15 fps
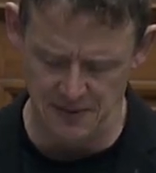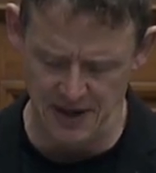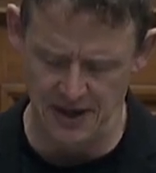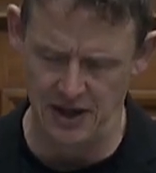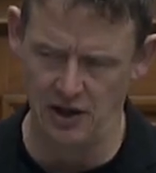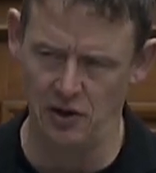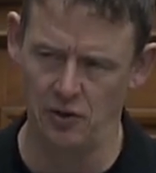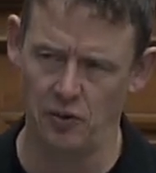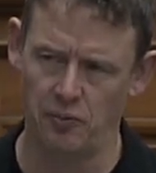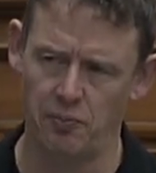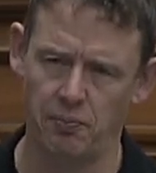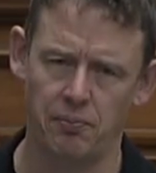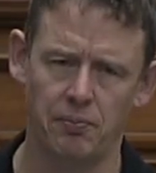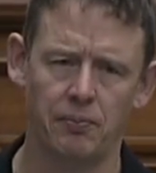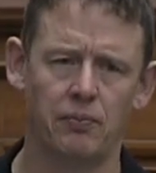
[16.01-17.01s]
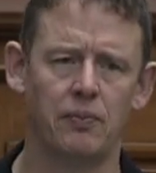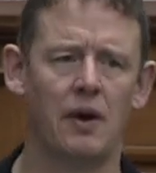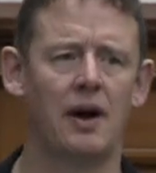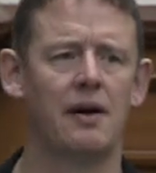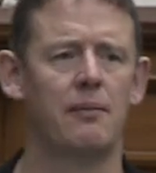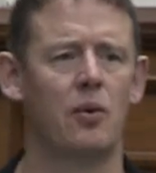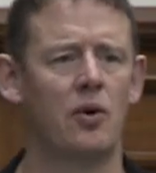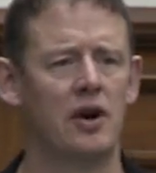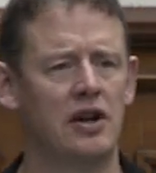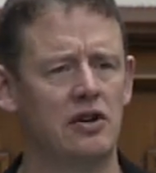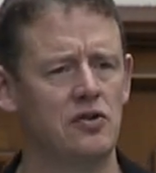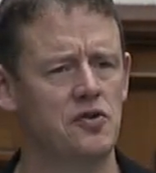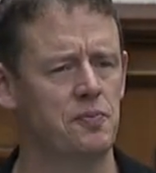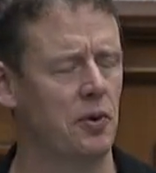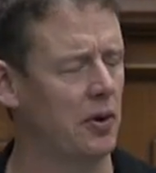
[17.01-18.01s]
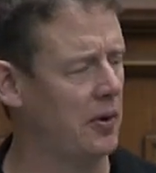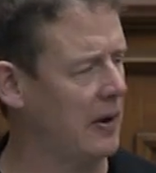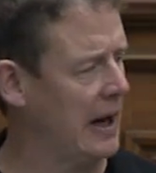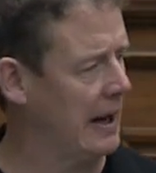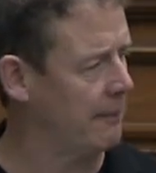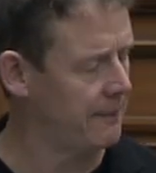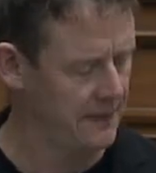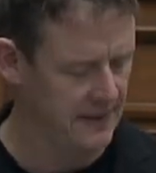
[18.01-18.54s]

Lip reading: Radio morning news program.